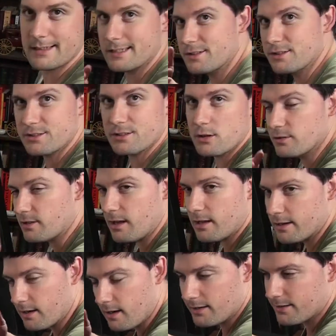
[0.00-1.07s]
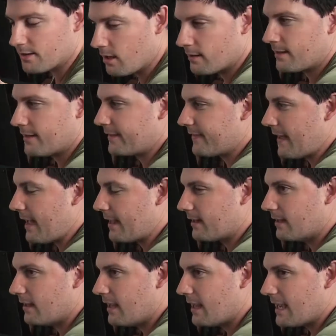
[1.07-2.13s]
it just goes on and on and on like that.
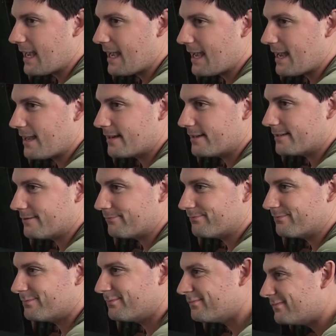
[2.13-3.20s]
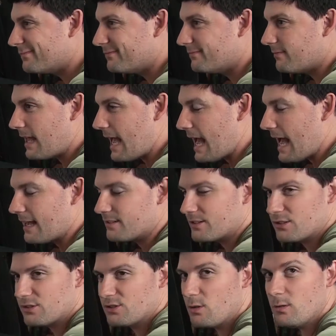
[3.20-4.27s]
And as
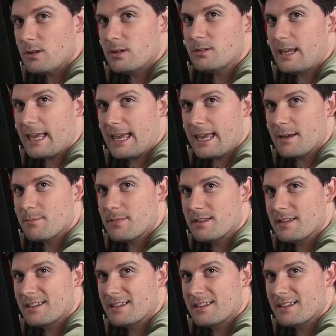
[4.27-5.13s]
a solo game,